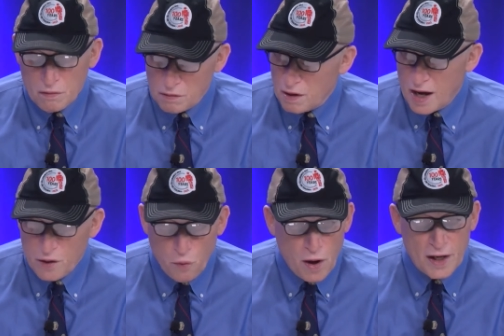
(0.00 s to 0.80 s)
I
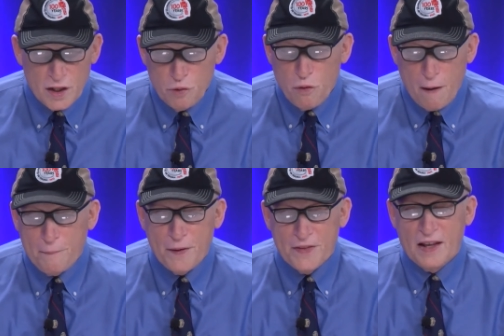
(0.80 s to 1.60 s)
don't want you up
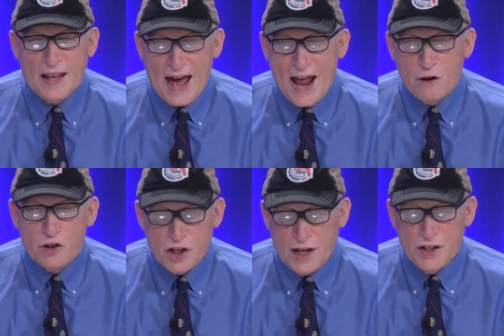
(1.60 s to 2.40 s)
on the ladder
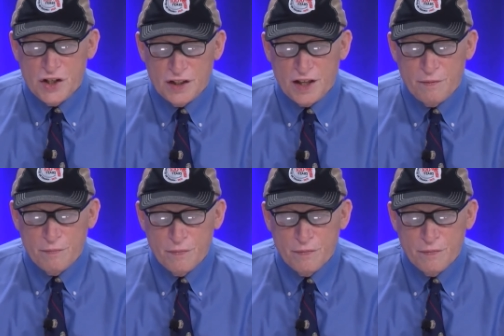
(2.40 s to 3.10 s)
changing them.